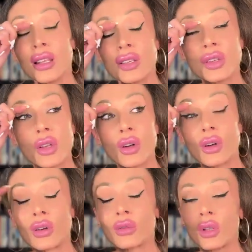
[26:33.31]

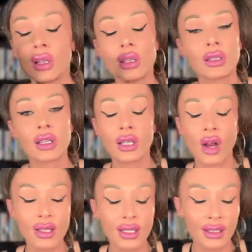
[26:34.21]
So they're
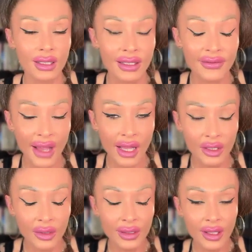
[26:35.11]
constantly
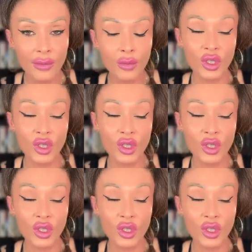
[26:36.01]
devaluing them,